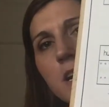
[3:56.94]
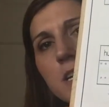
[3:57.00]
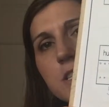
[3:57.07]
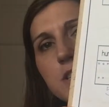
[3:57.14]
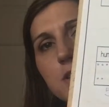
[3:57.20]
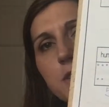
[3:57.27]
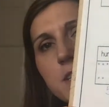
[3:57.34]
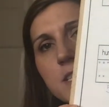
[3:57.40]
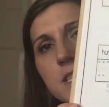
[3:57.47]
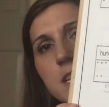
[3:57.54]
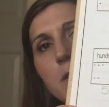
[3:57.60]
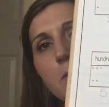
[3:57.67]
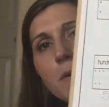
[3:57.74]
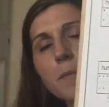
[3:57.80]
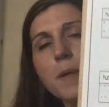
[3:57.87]
So you can see
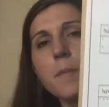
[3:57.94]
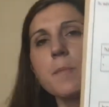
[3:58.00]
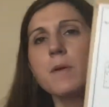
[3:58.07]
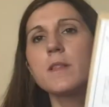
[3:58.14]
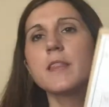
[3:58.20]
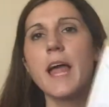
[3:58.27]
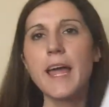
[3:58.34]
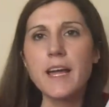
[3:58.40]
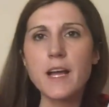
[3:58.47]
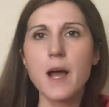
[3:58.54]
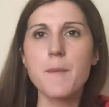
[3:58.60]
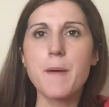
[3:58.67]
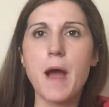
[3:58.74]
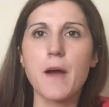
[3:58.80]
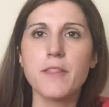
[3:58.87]
what people like
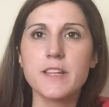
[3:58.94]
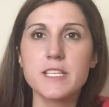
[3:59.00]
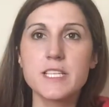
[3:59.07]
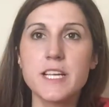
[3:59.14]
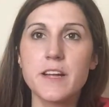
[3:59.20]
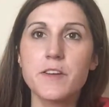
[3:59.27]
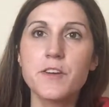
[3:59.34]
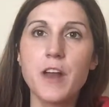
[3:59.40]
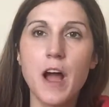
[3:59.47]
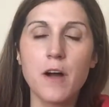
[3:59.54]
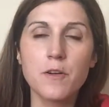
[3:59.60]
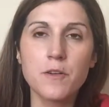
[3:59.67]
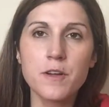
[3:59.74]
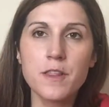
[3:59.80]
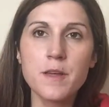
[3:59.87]
about the standard
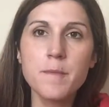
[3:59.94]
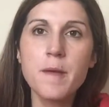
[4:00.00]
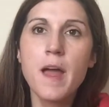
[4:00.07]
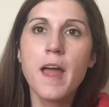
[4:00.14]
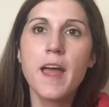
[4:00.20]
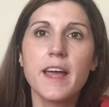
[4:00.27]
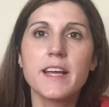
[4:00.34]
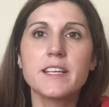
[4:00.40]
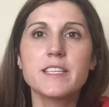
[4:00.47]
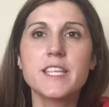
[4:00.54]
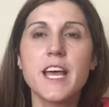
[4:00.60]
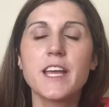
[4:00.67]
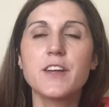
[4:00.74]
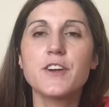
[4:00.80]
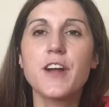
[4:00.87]
algorithm is
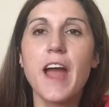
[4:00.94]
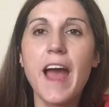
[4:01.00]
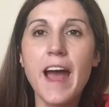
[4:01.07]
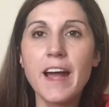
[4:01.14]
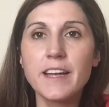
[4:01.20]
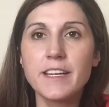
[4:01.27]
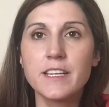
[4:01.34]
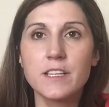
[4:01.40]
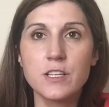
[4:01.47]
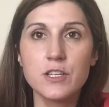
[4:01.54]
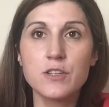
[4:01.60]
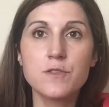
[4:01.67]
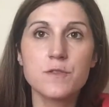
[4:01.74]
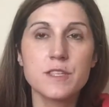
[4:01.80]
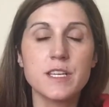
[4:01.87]
that you're adding
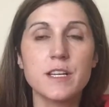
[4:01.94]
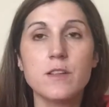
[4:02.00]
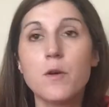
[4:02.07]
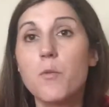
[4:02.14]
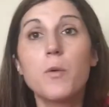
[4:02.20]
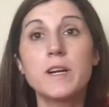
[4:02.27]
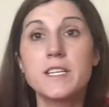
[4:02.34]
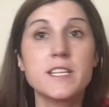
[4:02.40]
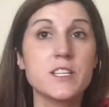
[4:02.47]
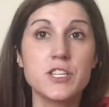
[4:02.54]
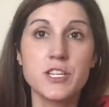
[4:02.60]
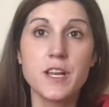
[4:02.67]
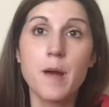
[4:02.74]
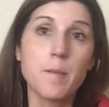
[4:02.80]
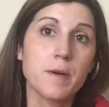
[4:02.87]
using
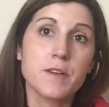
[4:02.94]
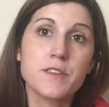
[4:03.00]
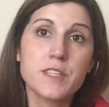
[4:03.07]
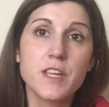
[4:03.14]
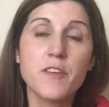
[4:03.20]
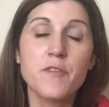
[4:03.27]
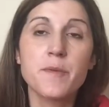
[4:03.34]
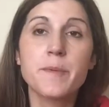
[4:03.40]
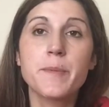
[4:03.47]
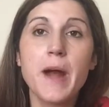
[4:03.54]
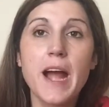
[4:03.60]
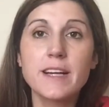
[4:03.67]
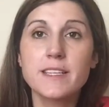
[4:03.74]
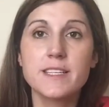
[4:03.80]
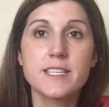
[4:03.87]
1-digit numbers that you've been
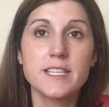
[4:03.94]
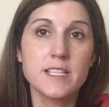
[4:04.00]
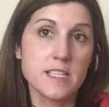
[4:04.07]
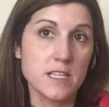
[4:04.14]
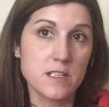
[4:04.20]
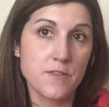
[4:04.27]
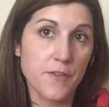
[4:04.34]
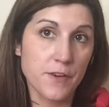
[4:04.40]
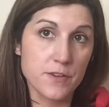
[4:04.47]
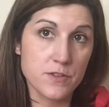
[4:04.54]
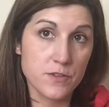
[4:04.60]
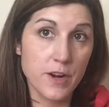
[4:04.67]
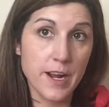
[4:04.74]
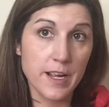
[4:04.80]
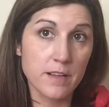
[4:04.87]
practicing since first
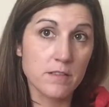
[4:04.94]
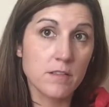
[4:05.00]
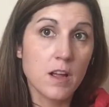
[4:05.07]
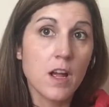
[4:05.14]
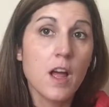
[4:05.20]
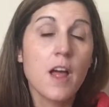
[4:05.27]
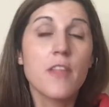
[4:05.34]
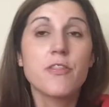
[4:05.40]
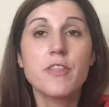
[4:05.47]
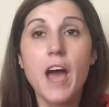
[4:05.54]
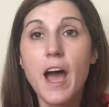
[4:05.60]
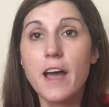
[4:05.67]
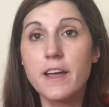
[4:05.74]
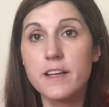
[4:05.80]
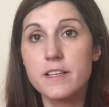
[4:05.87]
grade.
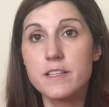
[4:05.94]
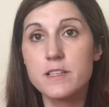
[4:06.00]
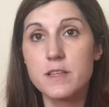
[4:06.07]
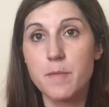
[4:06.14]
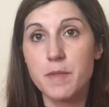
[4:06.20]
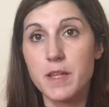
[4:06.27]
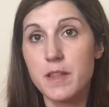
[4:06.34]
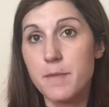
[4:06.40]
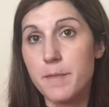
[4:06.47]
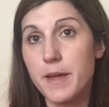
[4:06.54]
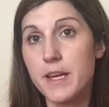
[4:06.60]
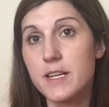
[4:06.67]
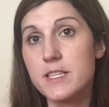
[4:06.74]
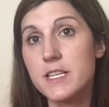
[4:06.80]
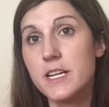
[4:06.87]
That is something that
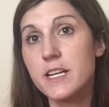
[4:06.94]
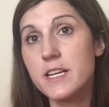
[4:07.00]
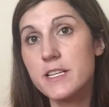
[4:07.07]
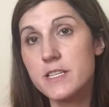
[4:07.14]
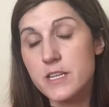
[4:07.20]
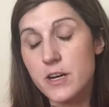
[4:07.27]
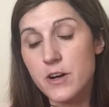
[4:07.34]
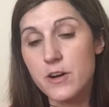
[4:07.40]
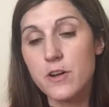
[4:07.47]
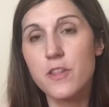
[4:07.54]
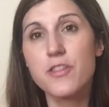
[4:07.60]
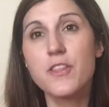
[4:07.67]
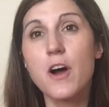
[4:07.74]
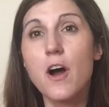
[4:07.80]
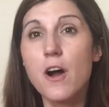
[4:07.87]
makes it easier.
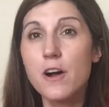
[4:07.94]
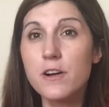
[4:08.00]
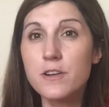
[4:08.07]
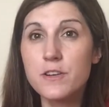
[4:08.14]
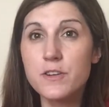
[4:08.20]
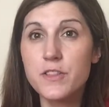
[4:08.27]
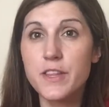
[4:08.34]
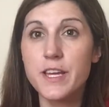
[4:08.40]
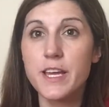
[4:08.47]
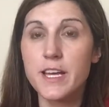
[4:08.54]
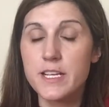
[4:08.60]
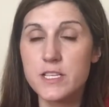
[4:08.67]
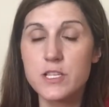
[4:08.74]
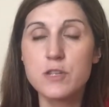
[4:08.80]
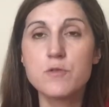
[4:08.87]
The harder thing
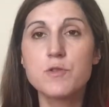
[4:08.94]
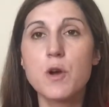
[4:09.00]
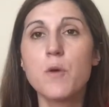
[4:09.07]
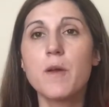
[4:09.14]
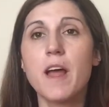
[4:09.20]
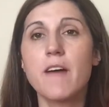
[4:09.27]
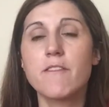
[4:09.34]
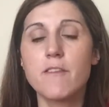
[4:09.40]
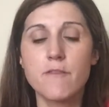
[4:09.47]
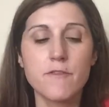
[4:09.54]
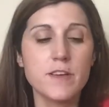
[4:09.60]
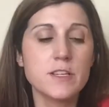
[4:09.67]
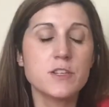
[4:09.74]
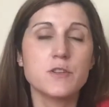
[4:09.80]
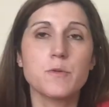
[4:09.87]
is you don't have a
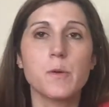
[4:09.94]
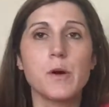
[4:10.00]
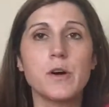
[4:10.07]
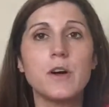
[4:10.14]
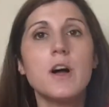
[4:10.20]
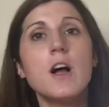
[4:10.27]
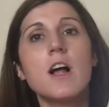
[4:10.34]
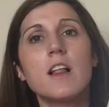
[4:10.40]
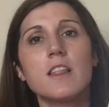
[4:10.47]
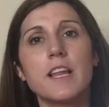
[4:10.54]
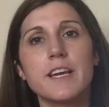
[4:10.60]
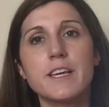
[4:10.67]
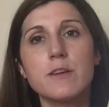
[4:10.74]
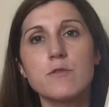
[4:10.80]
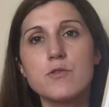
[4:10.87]
visual
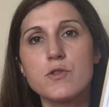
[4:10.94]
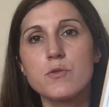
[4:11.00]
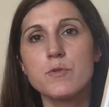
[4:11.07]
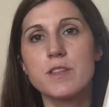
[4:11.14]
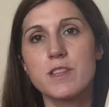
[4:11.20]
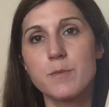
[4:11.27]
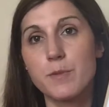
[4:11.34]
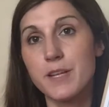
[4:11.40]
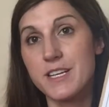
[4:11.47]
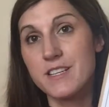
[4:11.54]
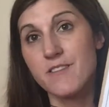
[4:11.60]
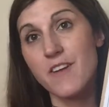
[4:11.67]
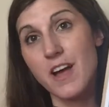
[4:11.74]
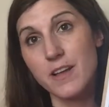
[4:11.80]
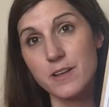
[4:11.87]
like you do with the place
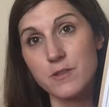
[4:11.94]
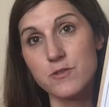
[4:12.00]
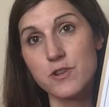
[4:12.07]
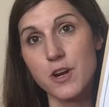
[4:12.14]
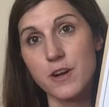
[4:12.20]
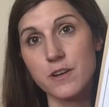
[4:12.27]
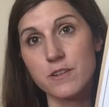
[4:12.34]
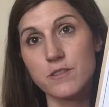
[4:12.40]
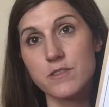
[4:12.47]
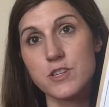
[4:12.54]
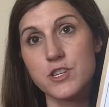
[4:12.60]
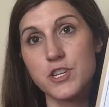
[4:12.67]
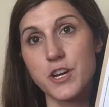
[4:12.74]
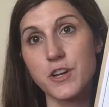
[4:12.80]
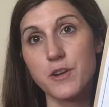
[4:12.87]
value chart to
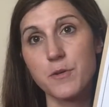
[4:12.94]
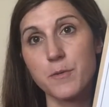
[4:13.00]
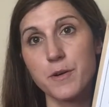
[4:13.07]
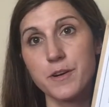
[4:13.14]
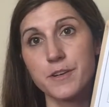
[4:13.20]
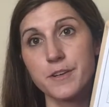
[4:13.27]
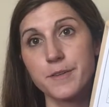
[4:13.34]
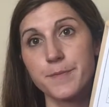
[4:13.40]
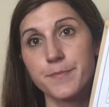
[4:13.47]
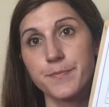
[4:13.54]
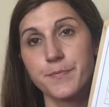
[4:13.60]
check your work.